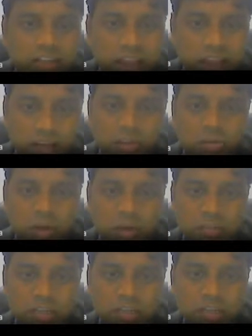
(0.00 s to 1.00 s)
and
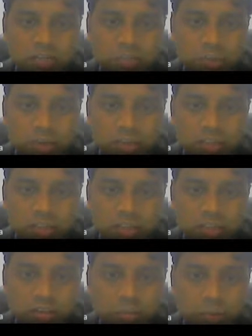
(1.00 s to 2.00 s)
environmental
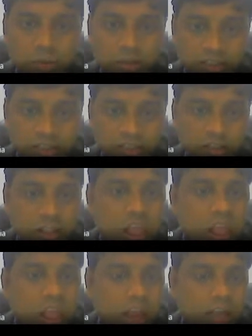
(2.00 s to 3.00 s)
protection,
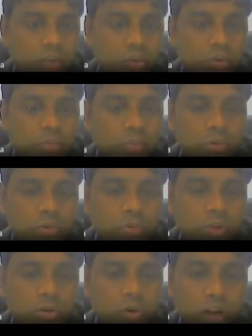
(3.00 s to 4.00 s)
and to improve
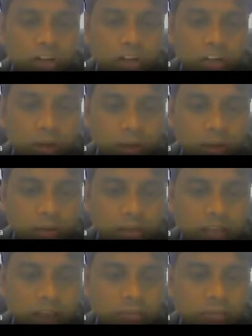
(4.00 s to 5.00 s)
the quality of our
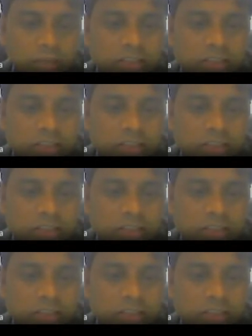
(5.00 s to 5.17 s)
life. One